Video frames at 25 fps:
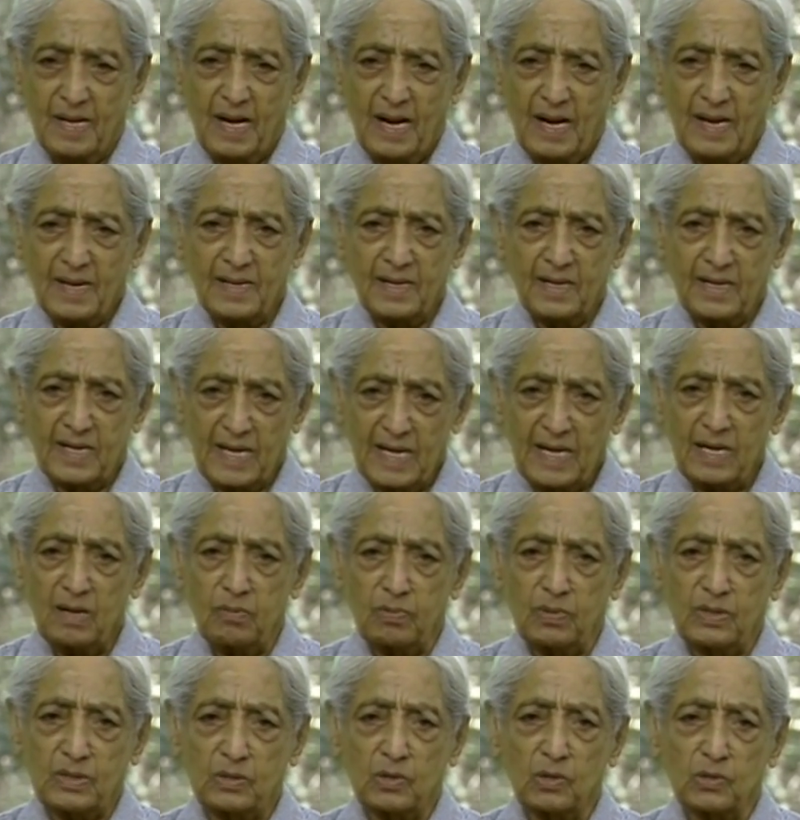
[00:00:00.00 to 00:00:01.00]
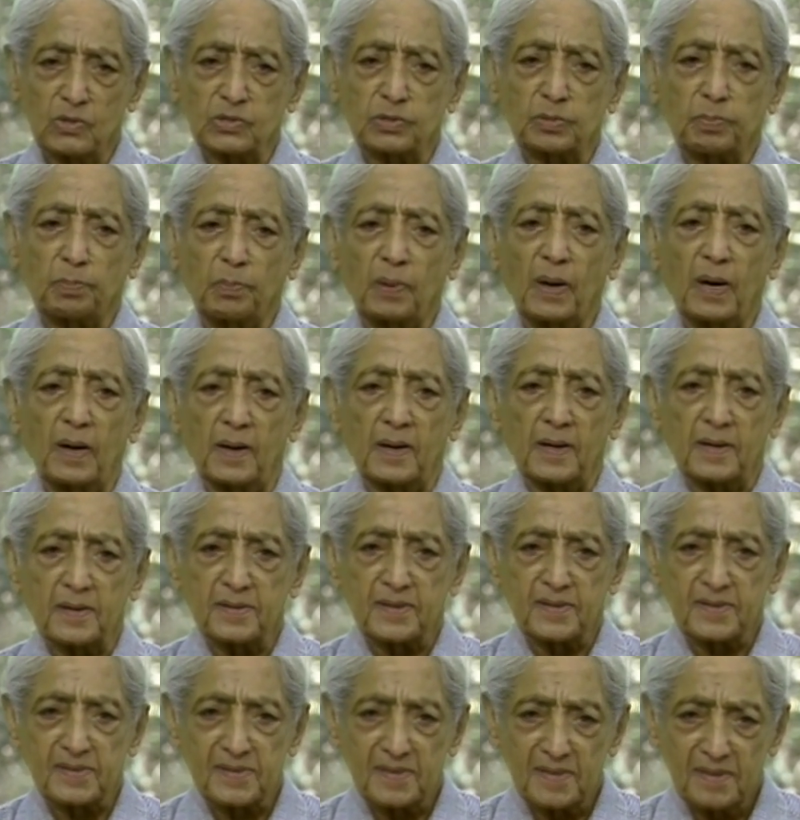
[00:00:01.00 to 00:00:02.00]
and deal with those
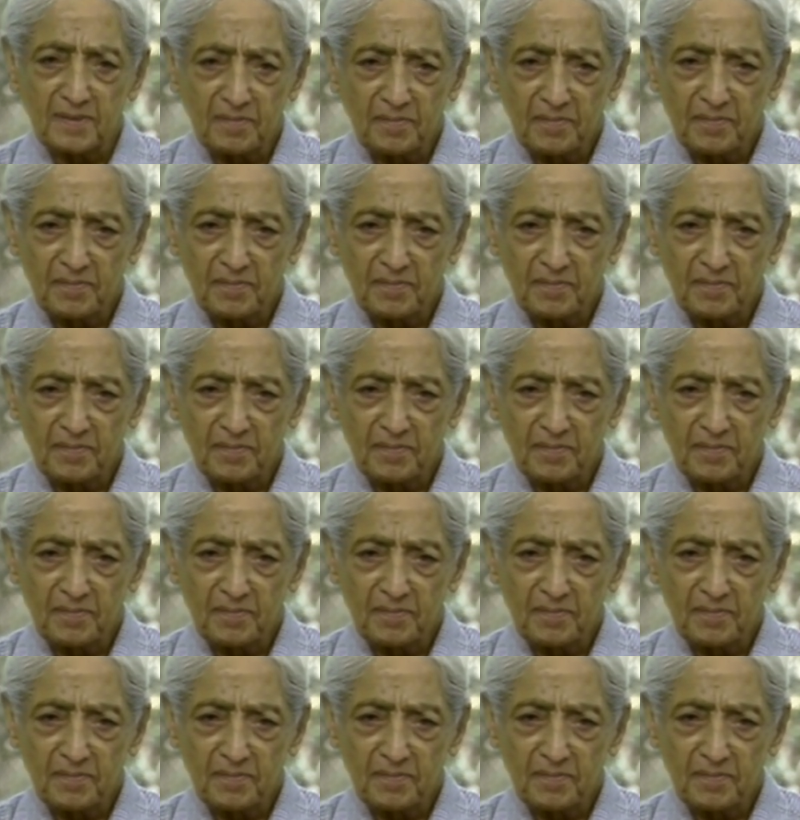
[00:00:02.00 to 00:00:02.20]
parts.